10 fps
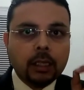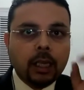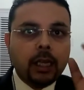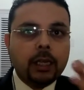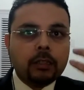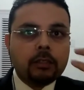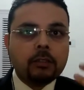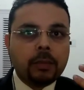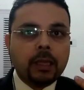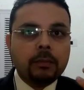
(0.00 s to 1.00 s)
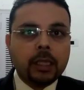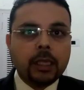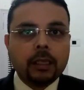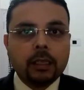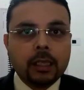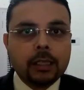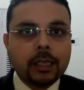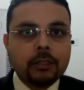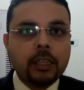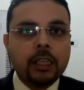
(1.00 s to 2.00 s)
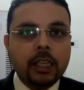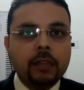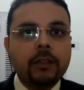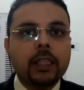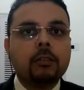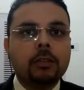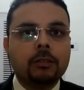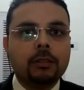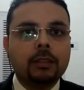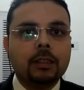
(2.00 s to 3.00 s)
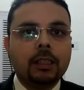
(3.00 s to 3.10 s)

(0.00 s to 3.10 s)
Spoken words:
and that Supreme Thing is actually living through you.